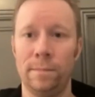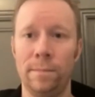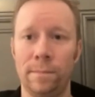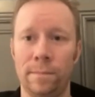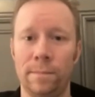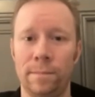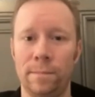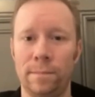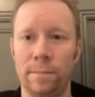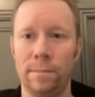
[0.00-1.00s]

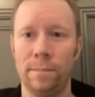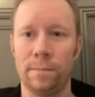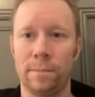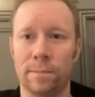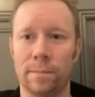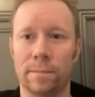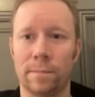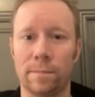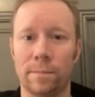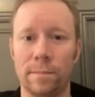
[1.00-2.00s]

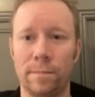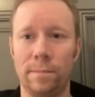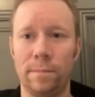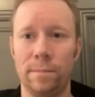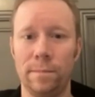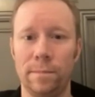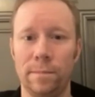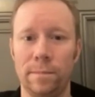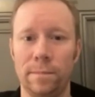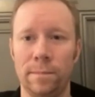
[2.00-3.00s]

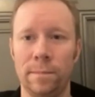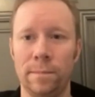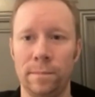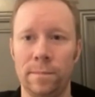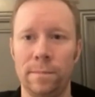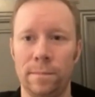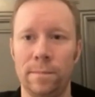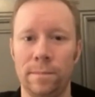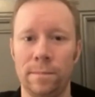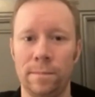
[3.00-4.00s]

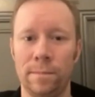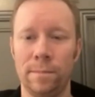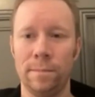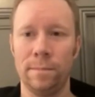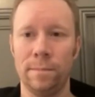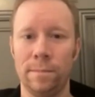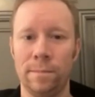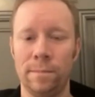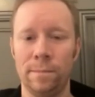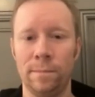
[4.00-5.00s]

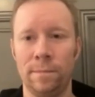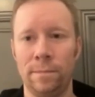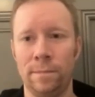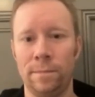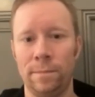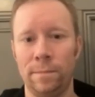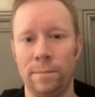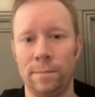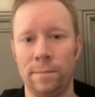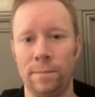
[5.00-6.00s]

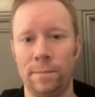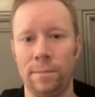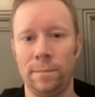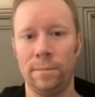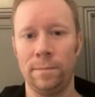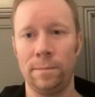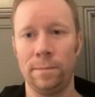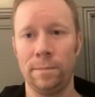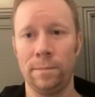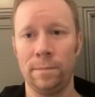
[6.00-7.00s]

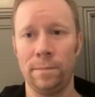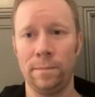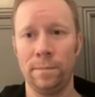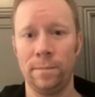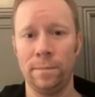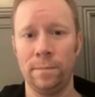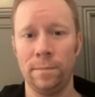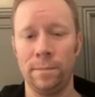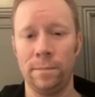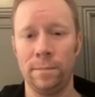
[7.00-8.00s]
The person shown says nothing.